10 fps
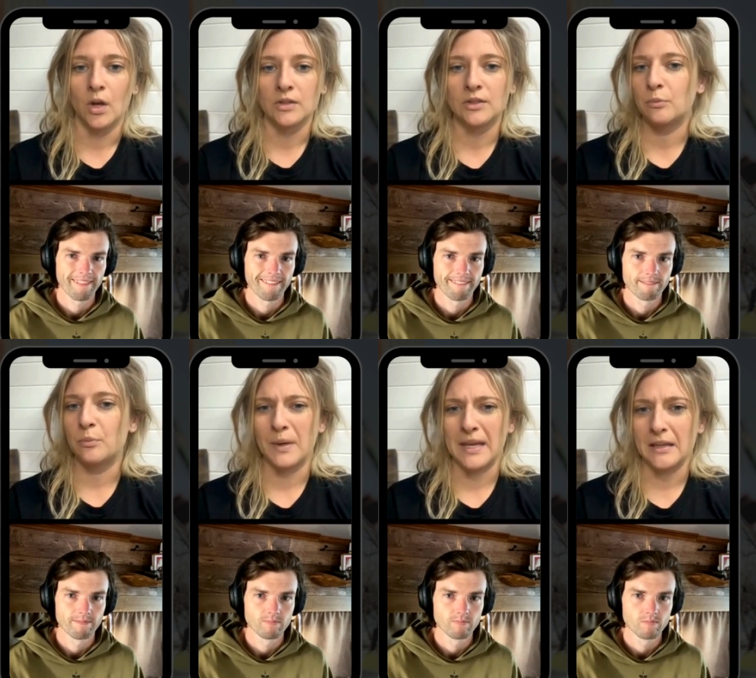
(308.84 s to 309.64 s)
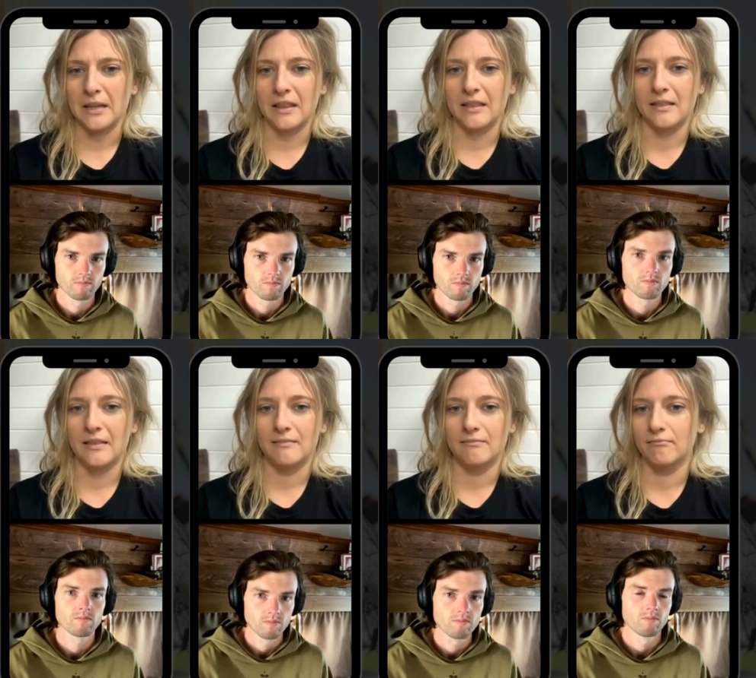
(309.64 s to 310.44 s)
Speaker 1: submit
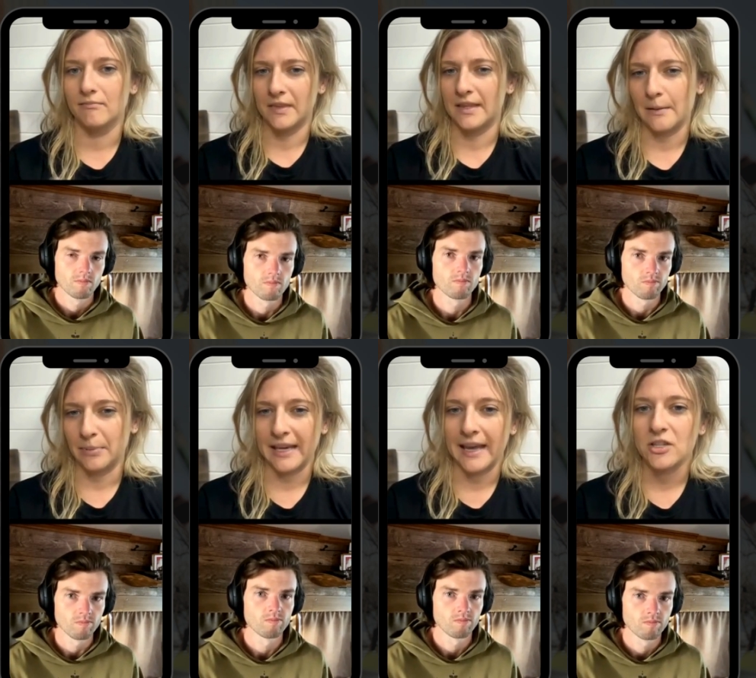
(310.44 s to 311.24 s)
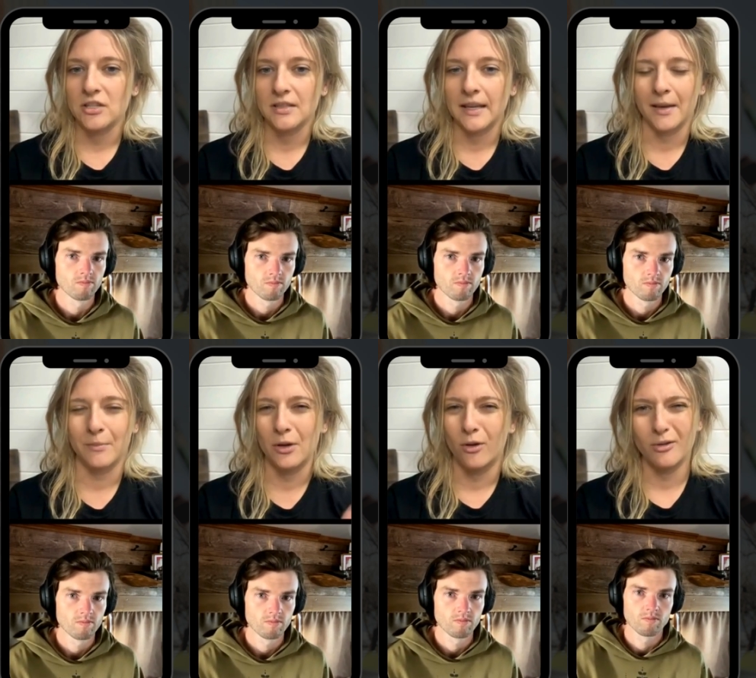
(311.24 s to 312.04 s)
the mm. application.
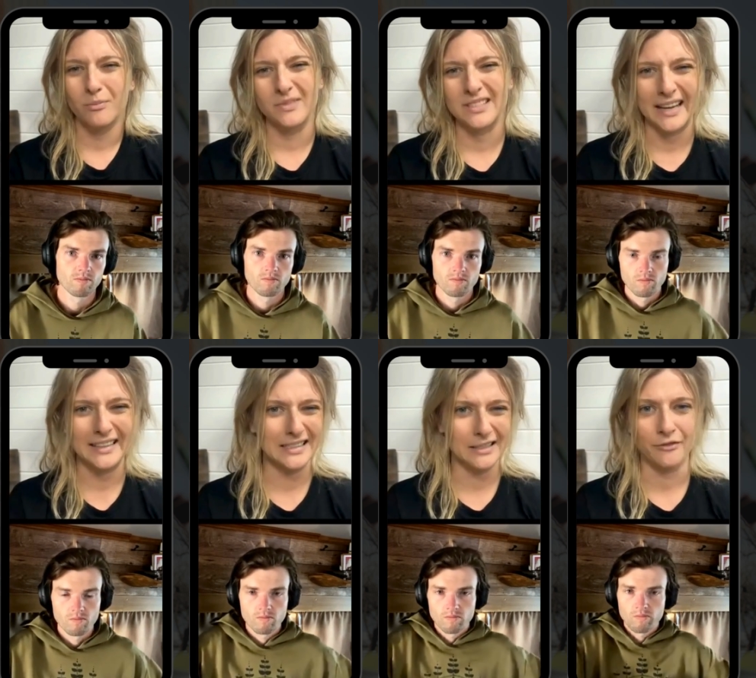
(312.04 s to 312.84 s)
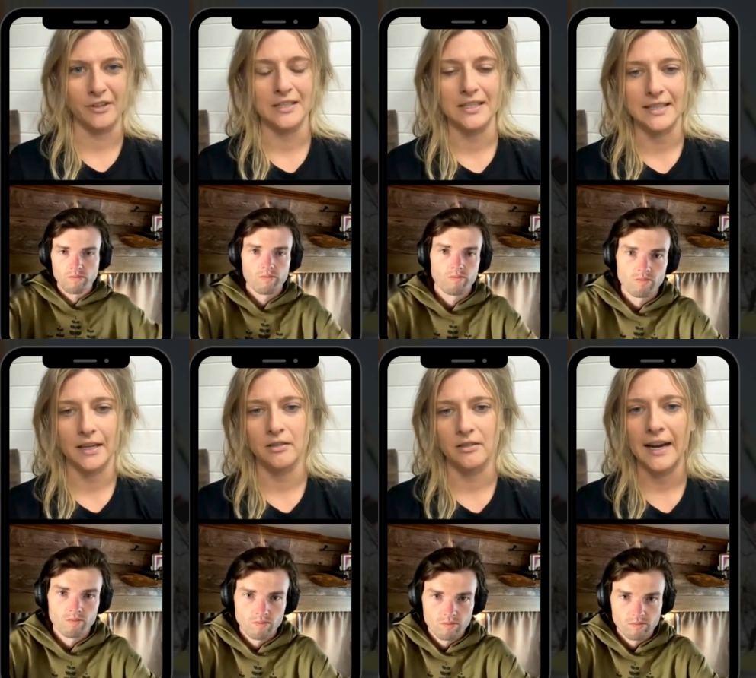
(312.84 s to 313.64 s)
They're all slightly different. Is that
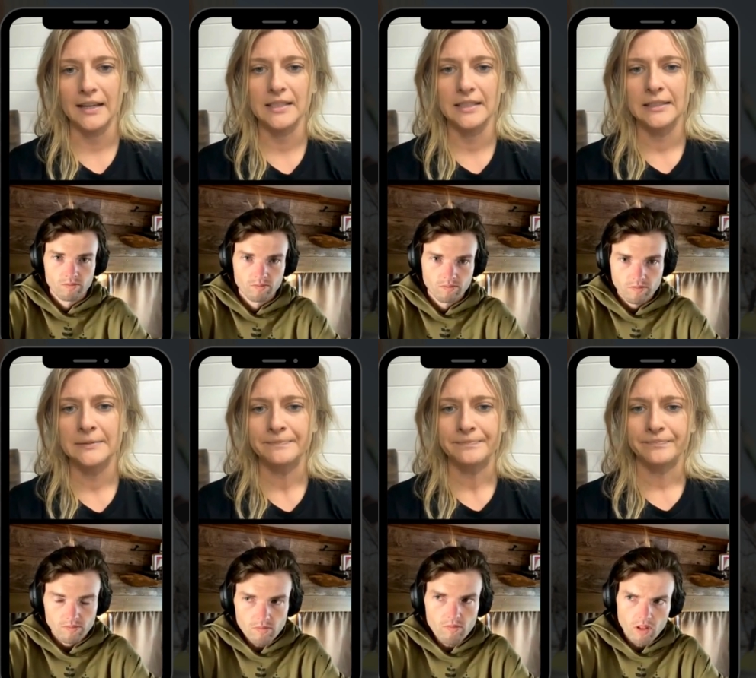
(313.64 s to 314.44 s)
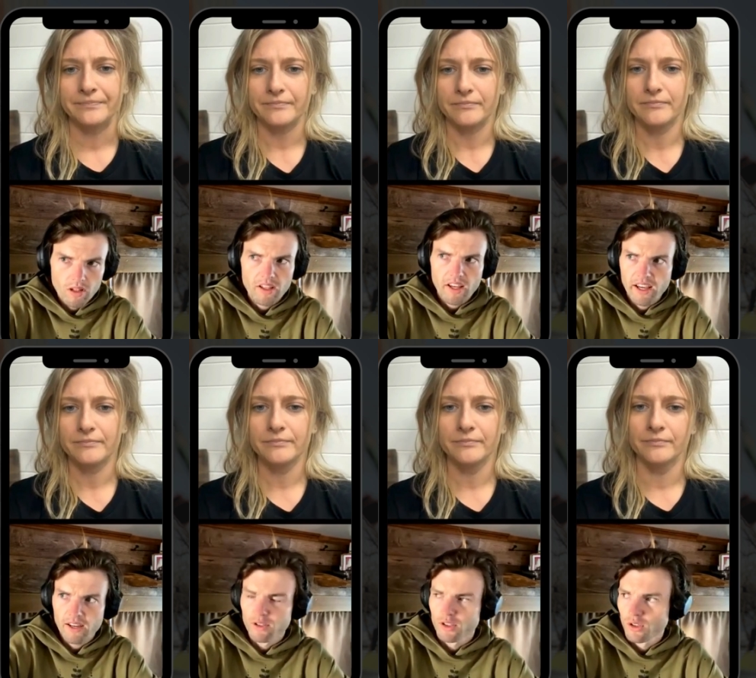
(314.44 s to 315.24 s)
correct?
Speaker 2: Yeah, for
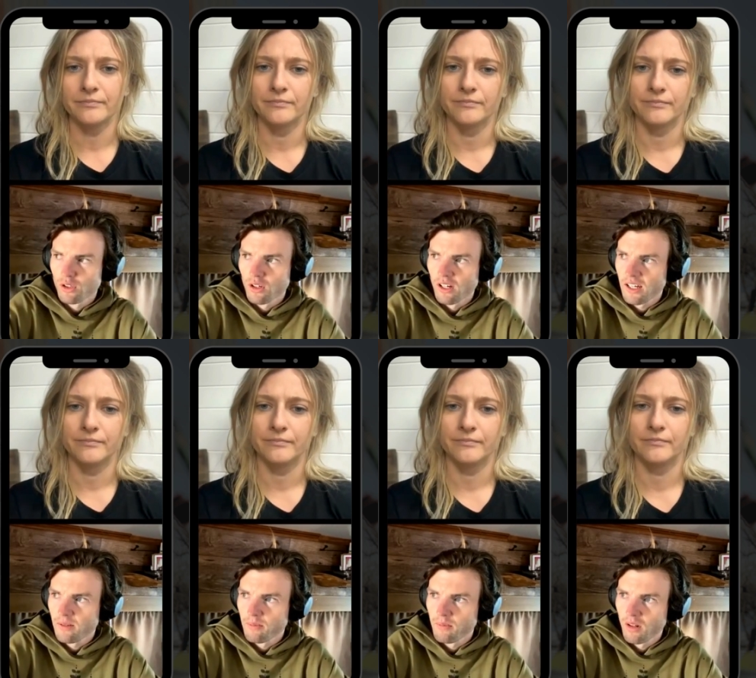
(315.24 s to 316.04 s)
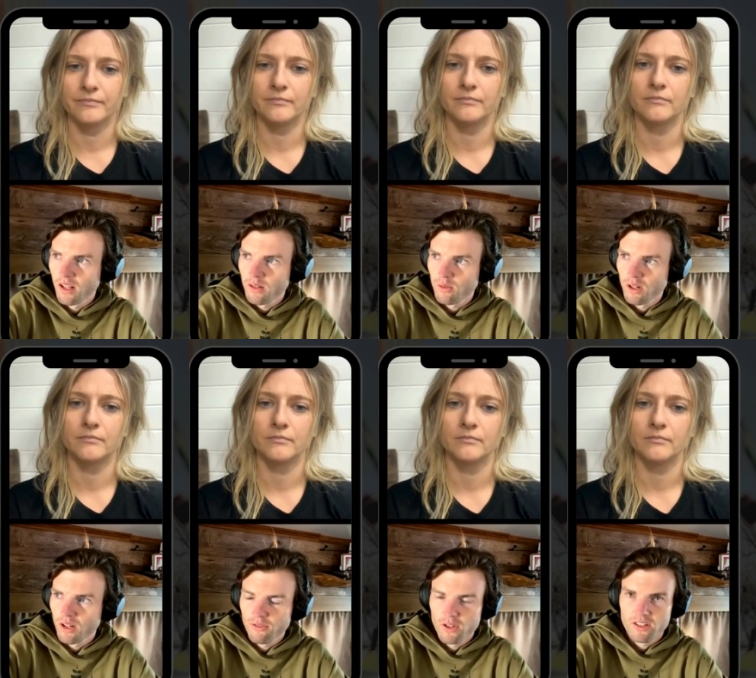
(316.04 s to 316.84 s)
sure. Um, like when
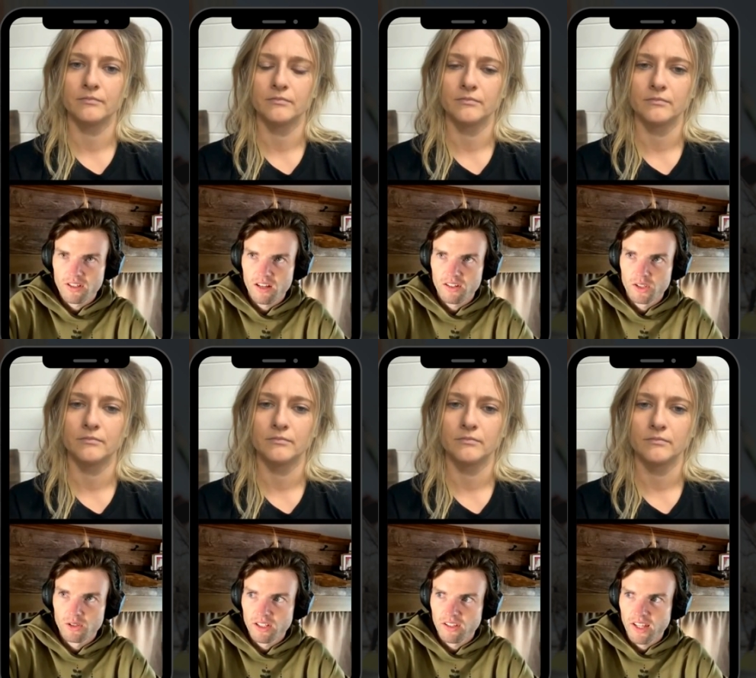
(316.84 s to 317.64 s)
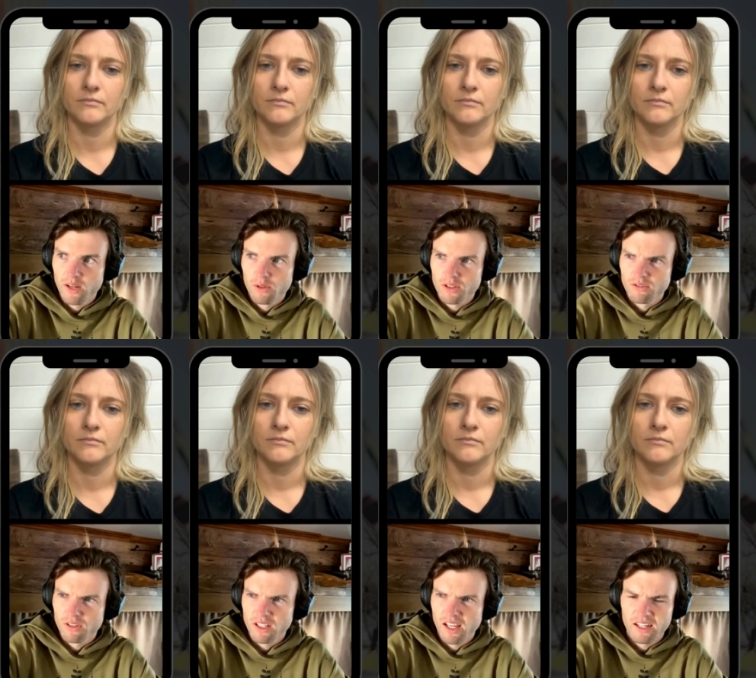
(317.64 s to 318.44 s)
I first started doing it, there wasn't
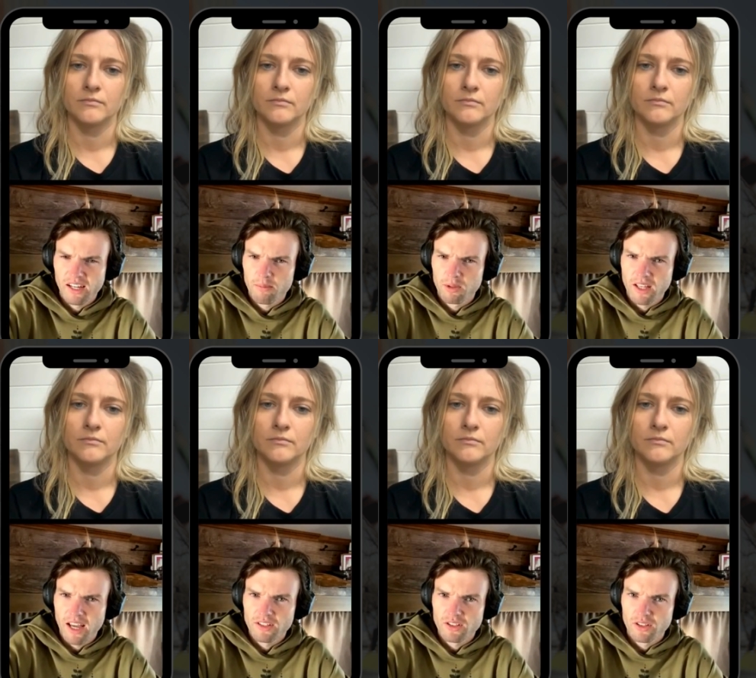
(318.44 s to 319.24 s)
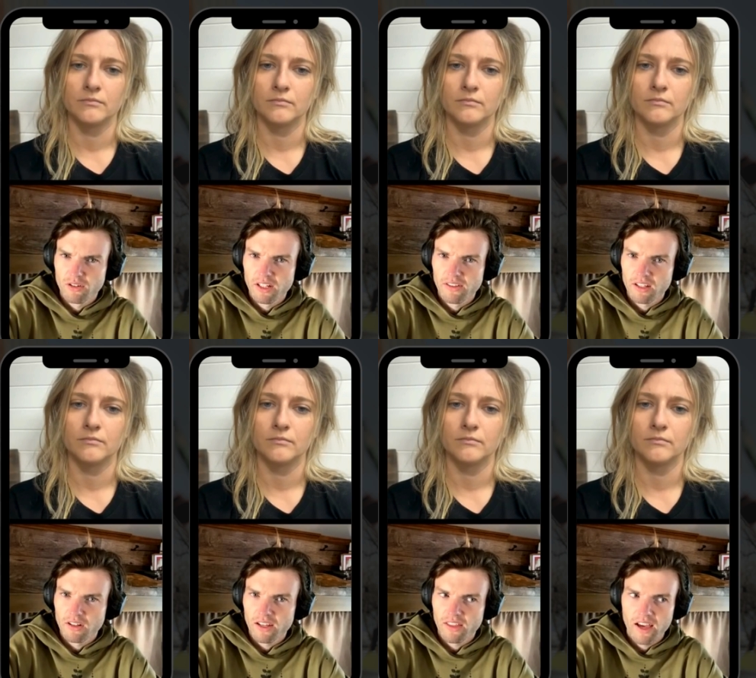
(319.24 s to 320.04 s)
really any application or anything
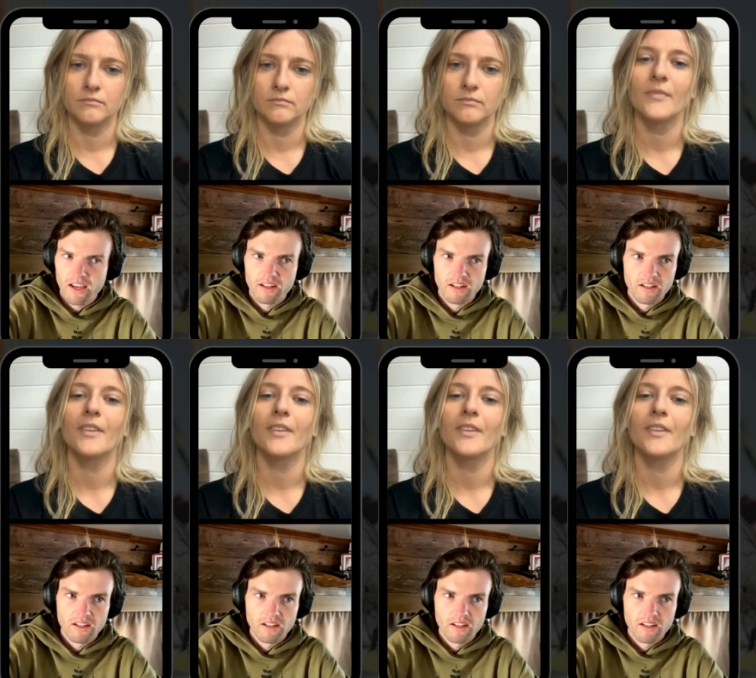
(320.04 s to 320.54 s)
like that.